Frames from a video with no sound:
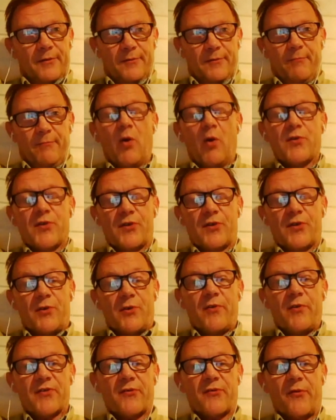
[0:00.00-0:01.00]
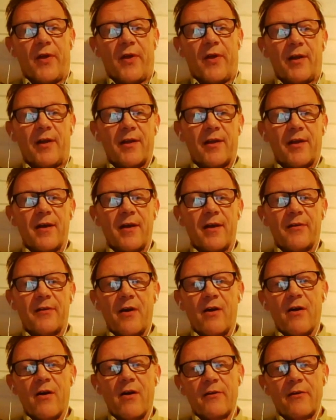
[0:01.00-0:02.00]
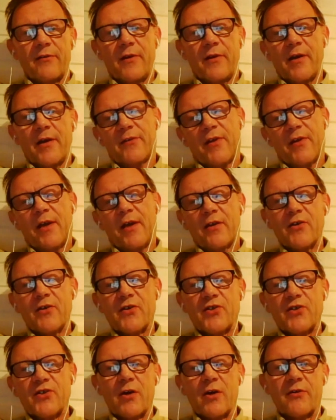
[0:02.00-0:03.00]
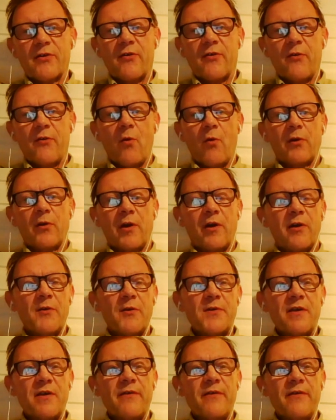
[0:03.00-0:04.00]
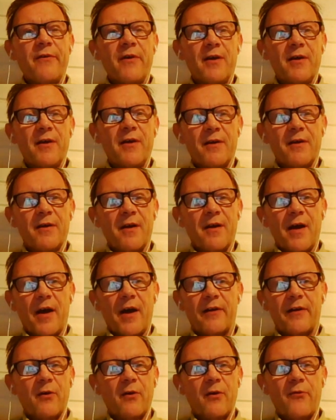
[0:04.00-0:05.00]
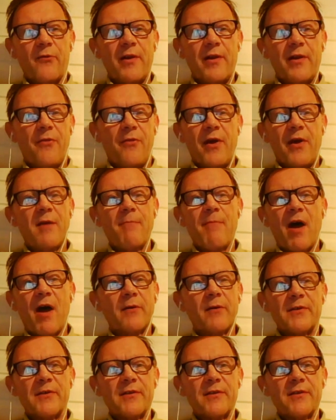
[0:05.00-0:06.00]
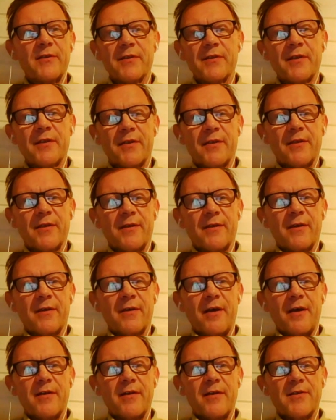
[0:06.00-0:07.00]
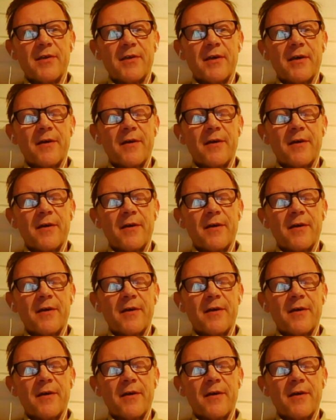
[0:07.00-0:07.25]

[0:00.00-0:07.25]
most tourists really. They are taking a charter, all inclusive, and don't really think about it. It's